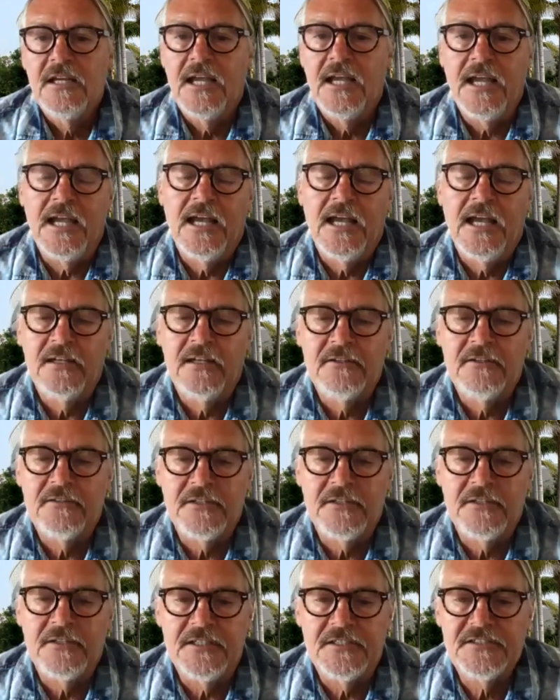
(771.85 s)
and
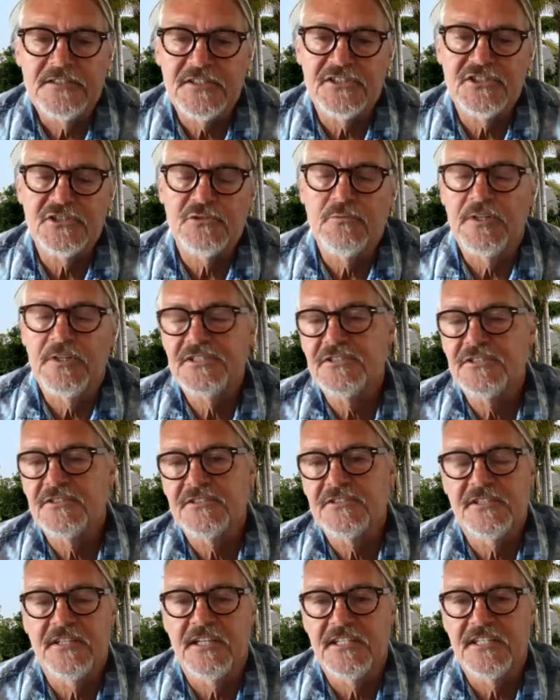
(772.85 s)
the situation
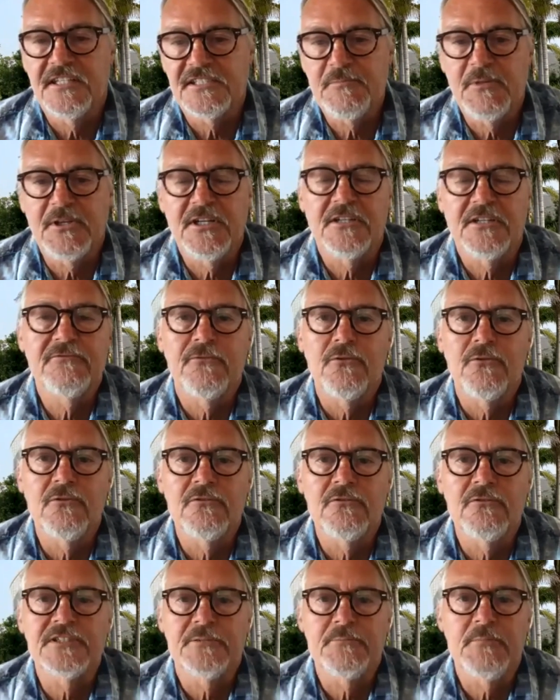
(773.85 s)
that has been
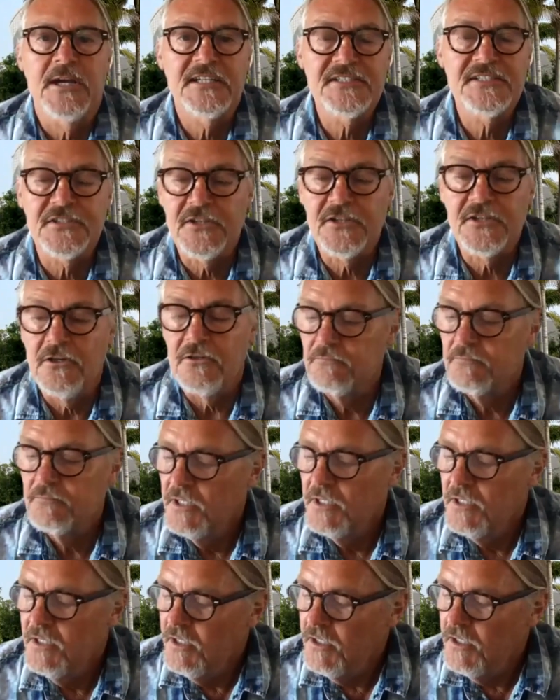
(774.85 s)
unfolding in Mexico.
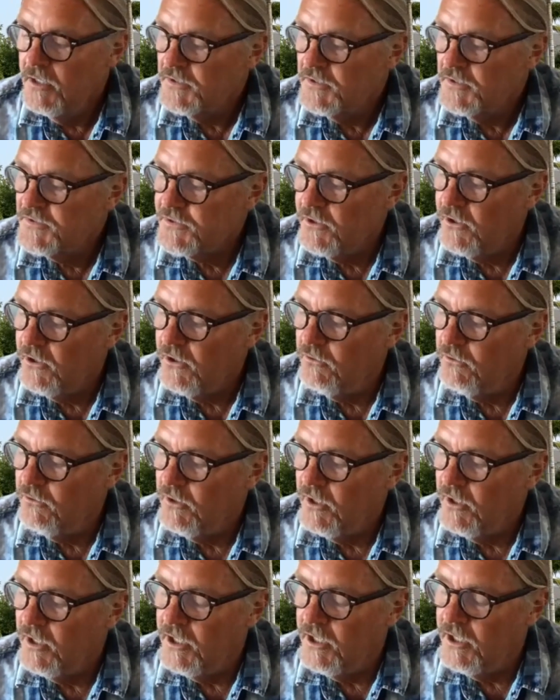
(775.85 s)

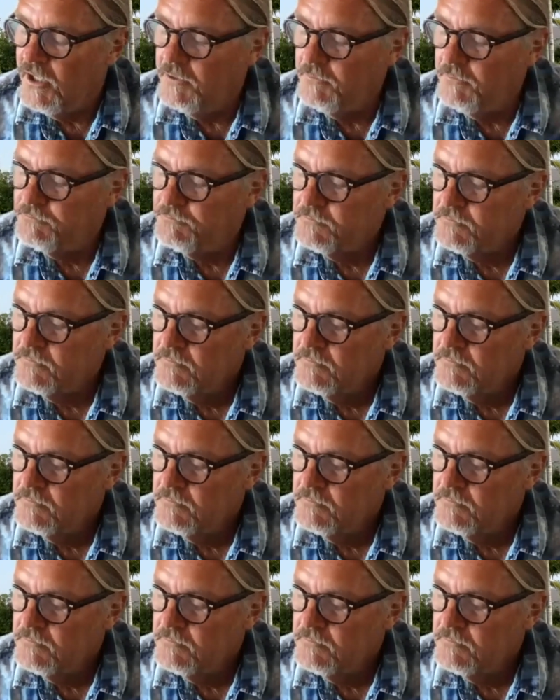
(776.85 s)
So